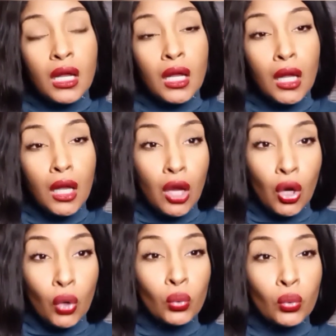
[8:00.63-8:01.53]

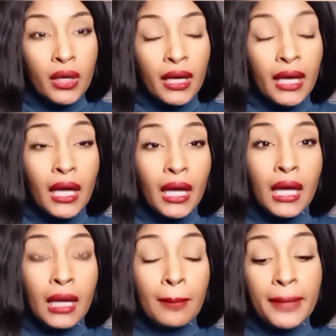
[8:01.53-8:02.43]
low.
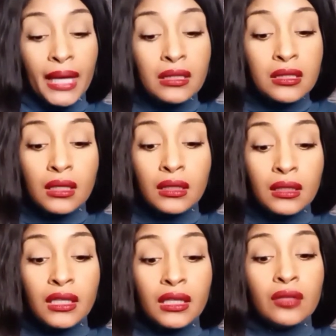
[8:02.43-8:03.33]
And
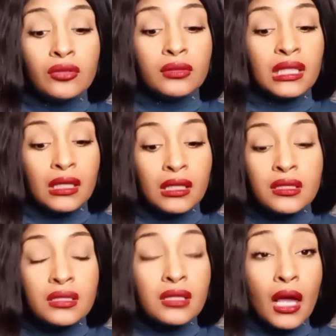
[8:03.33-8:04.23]
basically
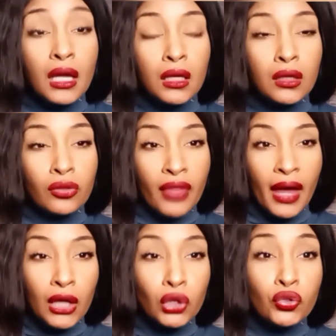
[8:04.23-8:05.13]
he's saying
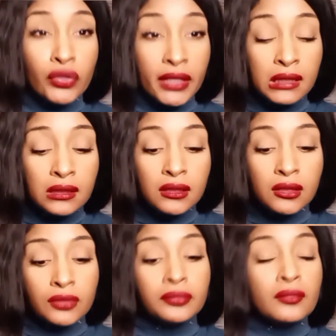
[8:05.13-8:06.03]
that
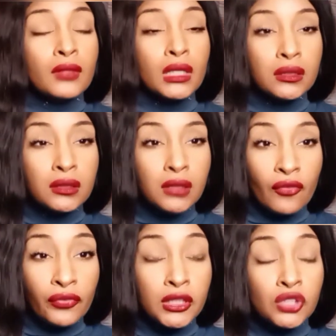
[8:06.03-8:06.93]
Chris
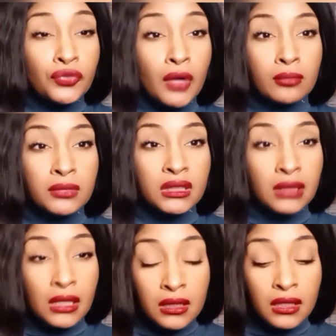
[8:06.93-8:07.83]
suffers from
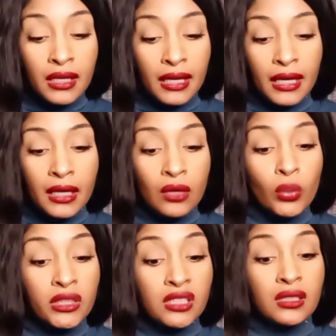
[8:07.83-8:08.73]
CTE,
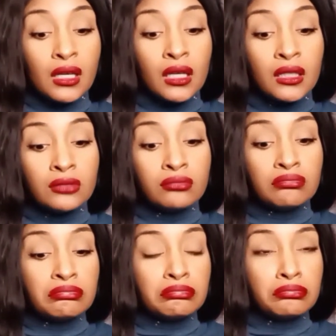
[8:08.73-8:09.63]
which is a
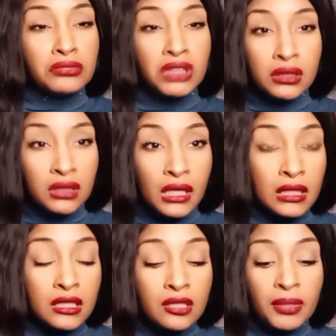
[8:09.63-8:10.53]

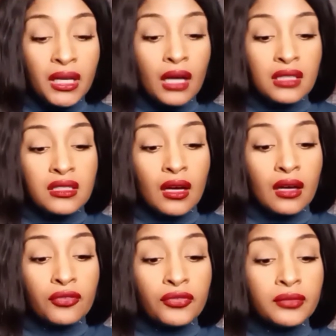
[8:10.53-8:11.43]
disease because
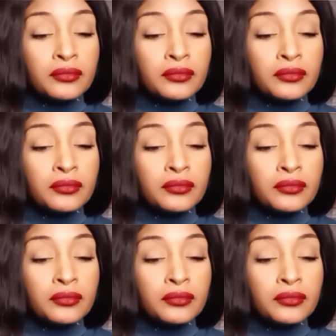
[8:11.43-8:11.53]
of,